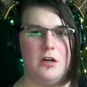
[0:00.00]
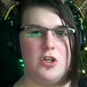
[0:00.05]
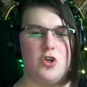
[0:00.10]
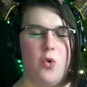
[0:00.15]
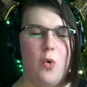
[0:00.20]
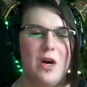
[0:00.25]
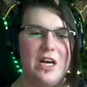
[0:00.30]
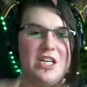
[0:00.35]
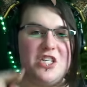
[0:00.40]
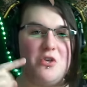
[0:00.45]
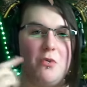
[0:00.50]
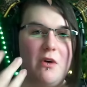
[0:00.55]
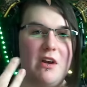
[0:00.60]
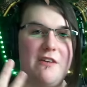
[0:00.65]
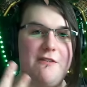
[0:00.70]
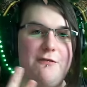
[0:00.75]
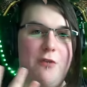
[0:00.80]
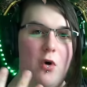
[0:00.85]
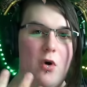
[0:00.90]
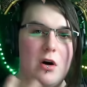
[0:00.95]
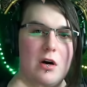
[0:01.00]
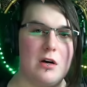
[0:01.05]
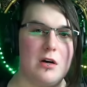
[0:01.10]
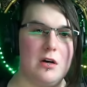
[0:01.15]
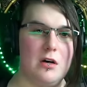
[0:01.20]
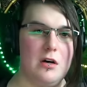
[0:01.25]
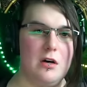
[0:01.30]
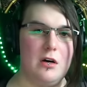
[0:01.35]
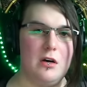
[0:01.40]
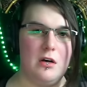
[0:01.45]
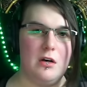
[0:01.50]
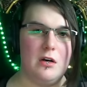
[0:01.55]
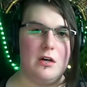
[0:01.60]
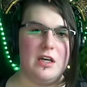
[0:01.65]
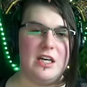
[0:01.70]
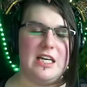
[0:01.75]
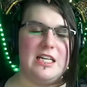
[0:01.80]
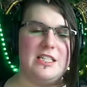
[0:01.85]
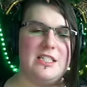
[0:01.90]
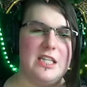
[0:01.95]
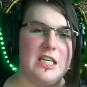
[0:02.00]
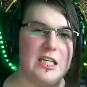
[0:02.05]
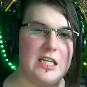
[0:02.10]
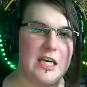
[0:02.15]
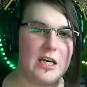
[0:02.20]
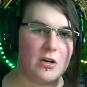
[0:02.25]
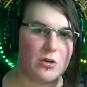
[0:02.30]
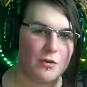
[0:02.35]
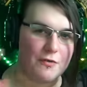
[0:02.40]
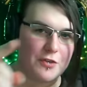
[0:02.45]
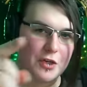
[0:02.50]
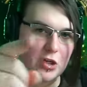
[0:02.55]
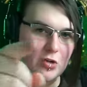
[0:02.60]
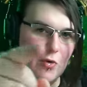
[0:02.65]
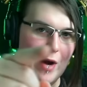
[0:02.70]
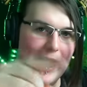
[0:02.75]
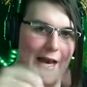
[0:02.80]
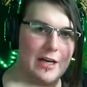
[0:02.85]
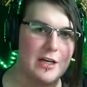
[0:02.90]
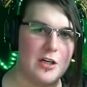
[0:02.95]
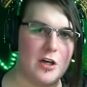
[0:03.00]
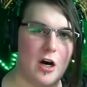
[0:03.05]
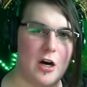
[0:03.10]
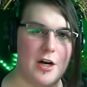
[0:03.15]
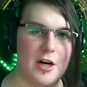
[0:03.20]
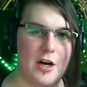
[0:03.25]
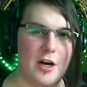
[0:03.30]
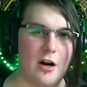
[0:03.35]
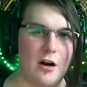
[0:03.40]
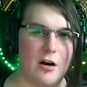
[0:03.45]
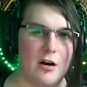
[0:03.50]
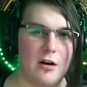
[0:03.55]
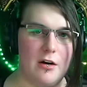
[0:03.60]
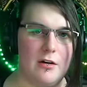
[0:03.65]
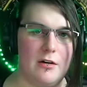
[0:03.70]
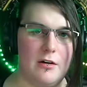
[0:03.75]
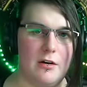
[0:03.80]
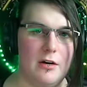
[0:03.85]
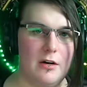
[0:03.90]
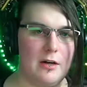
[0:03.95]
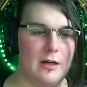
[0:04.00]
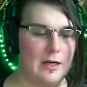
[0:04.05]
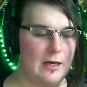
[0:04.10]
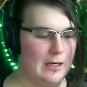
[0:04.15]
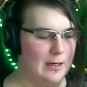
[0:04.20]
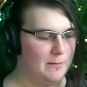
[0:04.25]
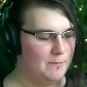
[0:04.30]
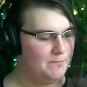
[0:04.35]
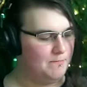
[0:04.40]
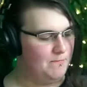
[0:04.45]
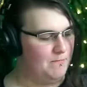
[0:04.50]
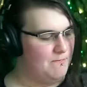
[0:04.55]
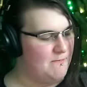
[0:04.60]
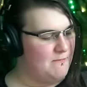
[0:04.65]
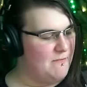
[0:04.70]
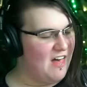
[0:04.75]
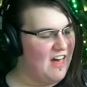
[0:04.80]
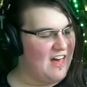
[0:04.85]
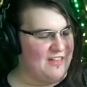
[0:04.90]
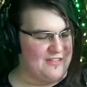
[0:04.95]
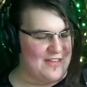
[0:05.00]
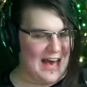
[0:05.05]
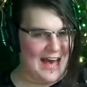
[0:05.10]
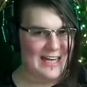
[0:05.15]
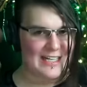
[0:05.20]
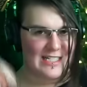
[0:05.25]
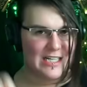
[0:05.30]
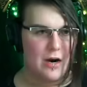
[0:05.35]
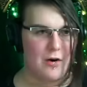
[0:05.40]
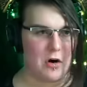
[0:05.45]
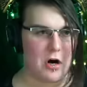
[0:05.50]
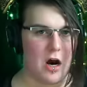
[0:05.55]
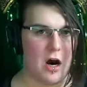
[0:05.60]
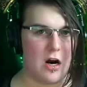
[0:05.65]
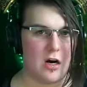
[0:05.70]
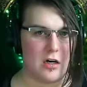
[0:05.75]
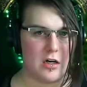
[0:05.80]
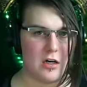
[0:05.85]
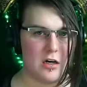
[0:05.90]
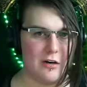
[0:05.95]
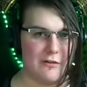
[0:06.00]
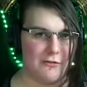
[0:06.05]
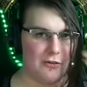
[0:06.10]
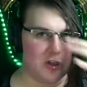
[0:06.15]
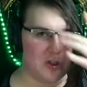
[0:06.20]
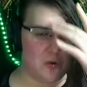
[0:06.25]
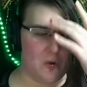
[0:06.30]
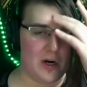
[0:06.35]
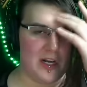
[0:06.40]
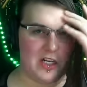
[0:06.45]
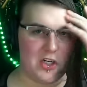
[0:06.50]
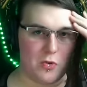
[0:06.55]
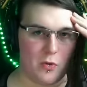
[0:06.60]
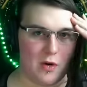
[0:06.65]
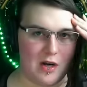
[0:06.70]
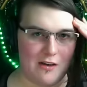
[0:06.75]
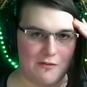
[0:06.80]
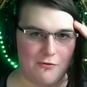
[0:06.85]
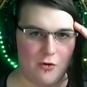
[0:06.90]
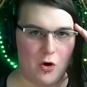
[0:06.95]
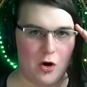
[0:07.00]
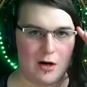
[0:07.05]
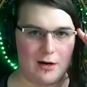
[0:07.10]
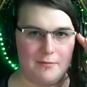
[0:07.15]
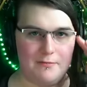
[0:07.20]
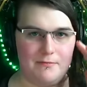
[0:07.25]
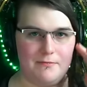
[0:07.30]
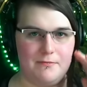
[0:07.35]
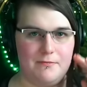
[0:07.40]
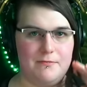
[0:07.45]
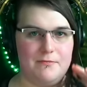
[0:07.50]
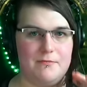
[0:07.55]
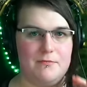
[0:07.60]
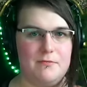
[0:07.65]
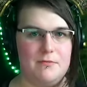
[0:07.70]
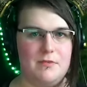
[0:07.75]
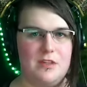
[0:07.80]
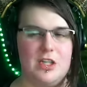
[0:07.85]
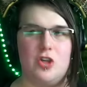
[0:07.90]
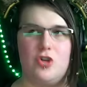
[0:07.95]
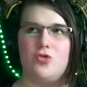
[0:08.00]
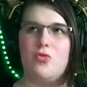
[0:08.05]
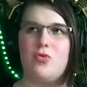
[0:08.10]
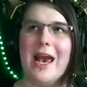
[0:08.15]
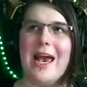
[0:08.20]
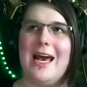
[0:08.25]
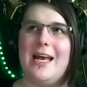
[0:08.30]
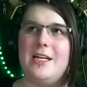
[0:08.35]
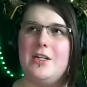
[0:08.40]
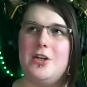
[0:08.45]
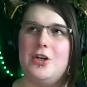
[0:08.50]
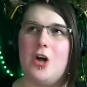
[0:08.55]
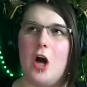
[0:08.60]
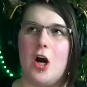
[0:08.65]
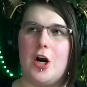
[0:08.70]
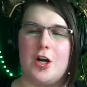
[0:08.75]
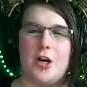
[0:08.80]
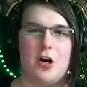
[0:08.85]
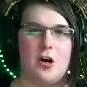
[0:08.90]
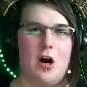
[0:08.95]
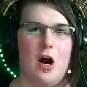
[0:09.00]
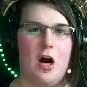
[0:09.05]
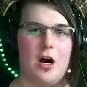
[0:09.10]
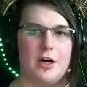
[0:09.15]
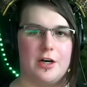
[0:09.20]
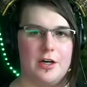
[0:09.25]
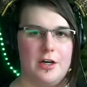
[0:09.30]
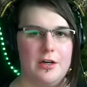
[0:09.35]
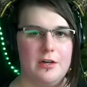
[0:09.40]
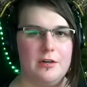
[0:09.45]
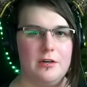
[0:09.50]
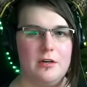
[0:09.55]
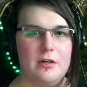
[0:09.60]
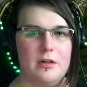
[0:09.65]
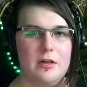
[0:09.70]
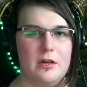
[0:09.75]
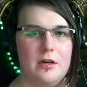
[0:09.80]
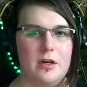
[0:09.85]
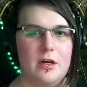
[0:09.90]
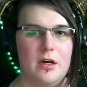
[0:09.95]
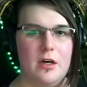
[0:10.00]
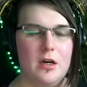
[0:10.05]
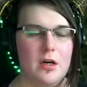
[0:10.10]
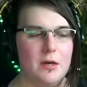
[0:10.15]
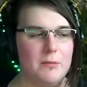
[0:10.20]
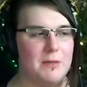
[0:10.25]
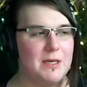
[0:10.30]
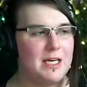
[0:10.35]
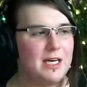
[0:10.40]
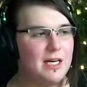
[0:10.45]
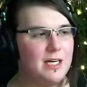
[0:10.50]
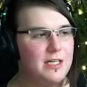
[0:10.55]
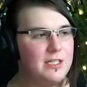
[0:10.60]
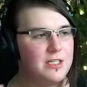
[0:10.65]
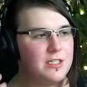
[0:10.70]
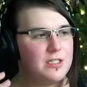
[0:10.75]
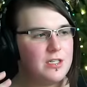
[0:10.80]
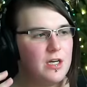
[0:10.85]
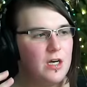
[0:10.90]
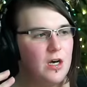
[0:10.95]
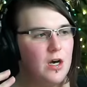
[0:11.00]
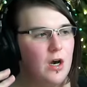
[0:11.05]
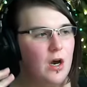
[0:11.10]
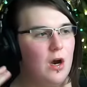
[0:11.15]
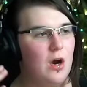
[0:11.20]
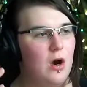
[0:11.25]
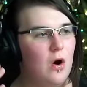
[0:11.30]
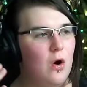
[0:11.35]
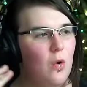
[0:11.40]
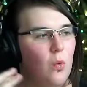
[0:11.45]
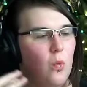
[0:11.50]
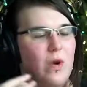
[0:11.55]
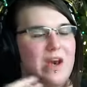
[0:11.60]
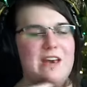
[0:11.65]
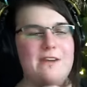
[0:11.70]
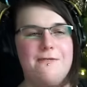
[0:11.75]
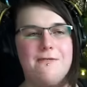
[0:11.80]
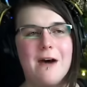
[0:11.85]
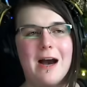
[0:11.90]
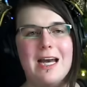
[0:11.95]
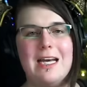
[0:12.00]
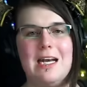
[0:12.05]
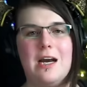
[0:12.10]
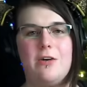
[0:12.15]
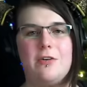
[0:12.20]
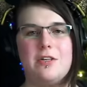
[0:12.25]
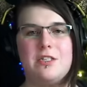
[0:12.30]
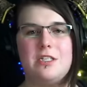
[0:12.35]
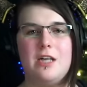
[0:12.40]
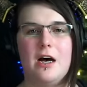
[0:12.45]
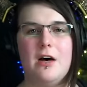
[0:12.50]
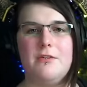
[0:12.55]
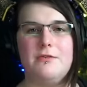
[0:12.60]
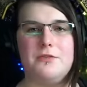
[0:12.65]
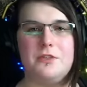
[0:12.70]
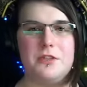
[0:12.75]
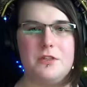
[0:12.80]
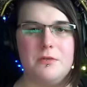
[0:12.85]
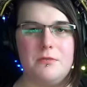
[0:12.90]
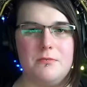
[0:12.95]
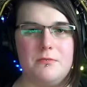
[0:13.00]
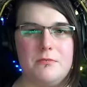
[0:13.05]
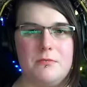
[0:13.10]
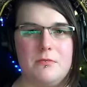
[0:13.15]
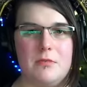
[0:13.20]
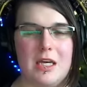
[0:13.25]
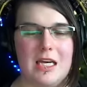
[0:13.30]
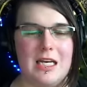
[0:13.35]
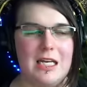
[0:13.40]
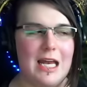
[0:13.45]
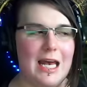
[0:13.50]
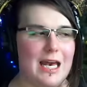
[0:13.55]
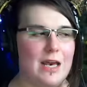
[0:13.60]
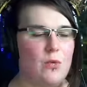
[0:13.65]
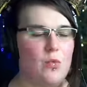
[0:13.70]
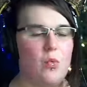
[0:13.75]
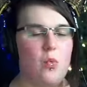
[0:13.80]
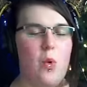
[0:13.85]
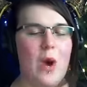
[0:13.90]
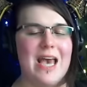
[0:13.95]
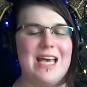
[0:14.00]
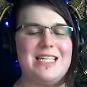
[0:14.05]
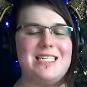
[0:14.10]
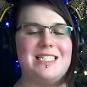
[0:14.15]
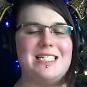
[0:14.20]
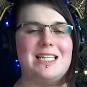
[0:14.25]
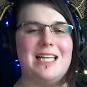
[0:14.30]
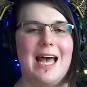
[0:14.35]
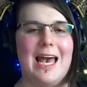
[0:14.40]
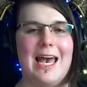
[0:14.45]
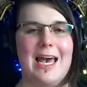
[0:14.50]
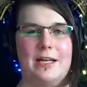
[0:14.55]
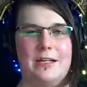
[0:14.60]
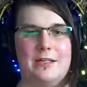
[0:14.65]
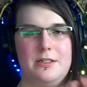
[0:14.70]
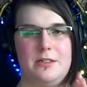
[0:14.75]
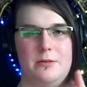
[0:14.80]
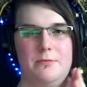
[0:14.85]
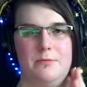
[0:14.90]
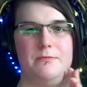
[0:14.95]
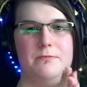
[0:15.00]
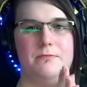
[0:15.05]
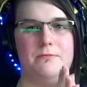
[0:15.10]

2024 is the year of the Grand Gardener that is our arc for 2024. The Grand Gardener arc. Because we find ourselves in a wasteland.